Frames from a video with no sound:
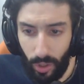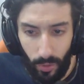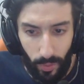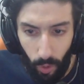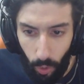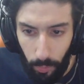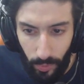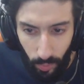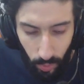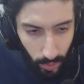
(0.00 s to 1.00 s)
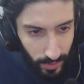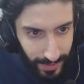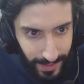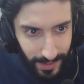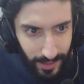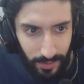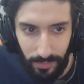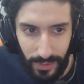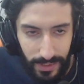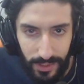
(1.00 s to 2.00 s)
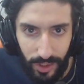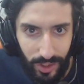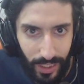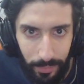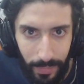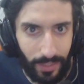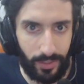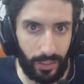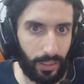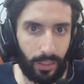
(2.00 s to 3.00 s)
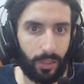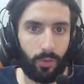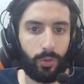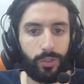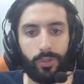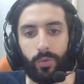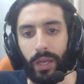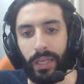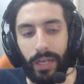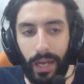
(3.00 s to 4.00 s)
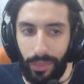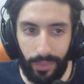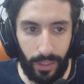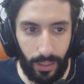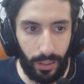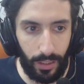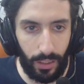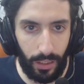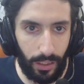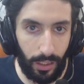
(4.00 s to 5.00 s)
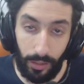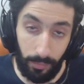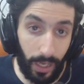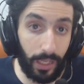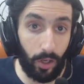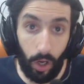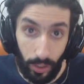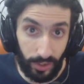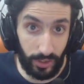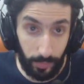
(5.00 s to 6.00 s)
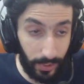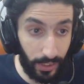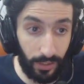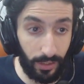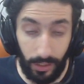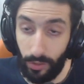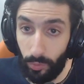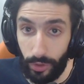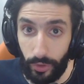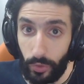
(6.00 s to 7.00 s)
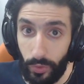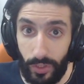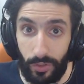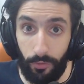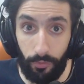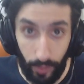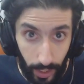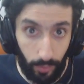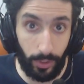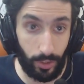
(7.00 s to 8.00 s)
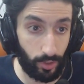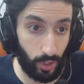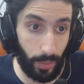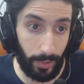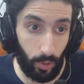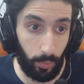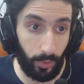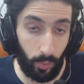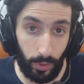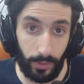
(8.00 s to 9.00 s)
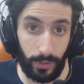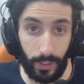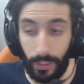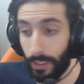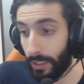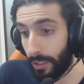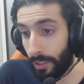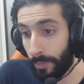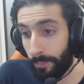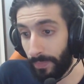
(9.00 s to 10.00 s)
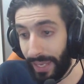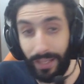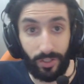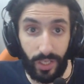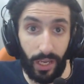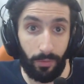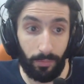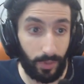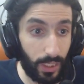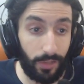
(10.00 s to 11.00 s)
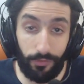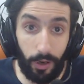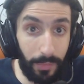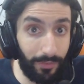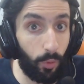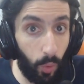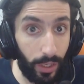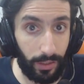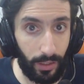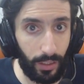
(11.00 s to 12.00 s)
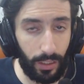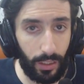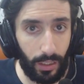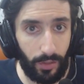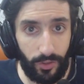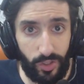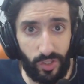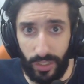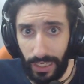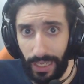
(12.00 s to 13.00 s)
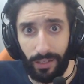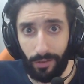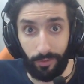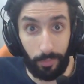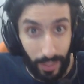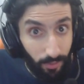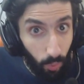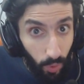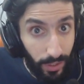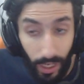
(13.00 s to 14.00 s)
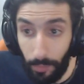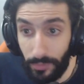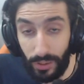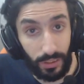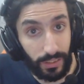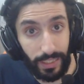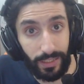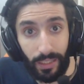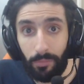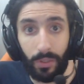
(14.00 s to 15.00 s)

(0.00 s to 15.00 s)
the open world system is just amazing in Guild Wars 2. And I think, uh, in my honest opinion, Guild Wars 2 does a very good job at open world, um, hands down. From level 1, uh, this isn't like any, from level 1 up to late game,